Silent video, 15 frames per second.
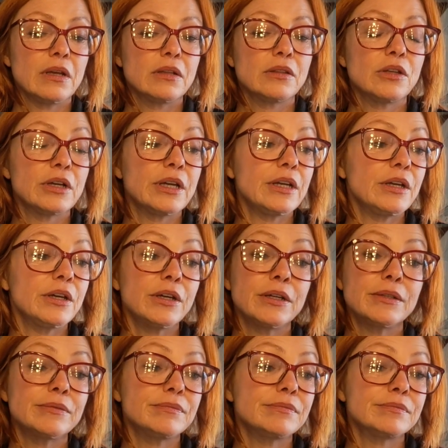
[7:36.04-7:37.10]
Looking
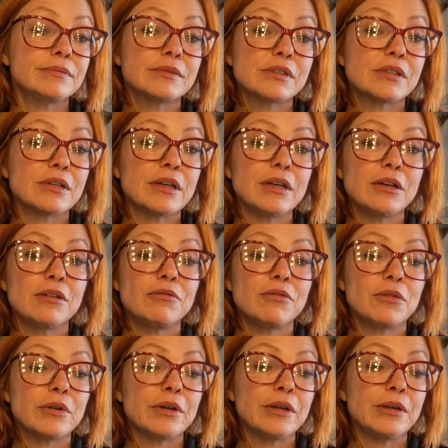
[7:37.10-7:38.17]
good. It's looking good
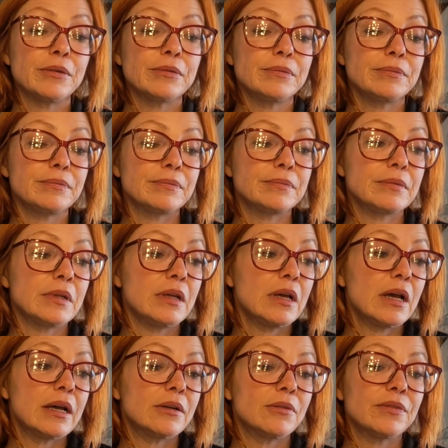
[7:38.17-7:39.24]
for you.
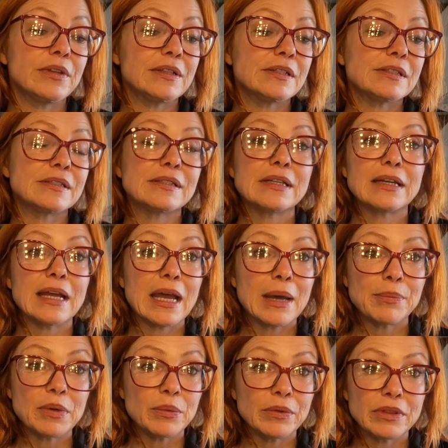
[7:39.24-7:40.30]
I don't think this is going to
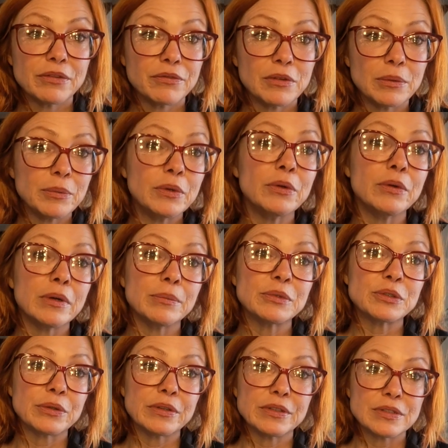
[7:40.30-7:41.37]
happen with the full moon. I'm
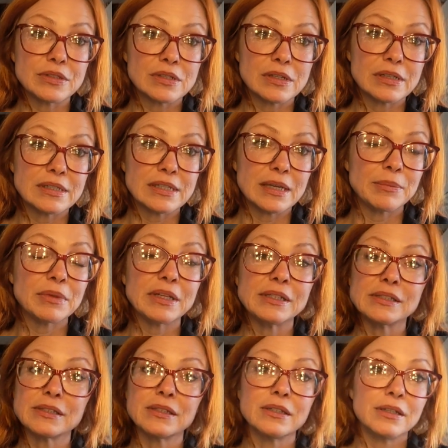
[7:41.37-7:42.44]
sure this is going to take
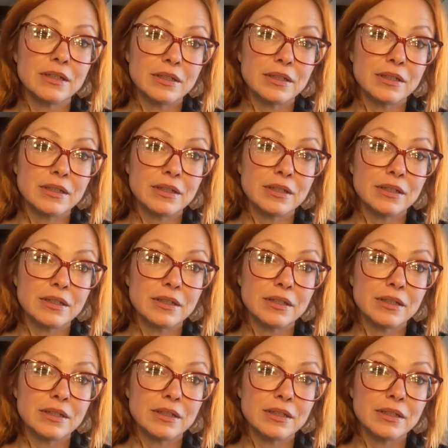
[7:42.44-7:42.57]
place,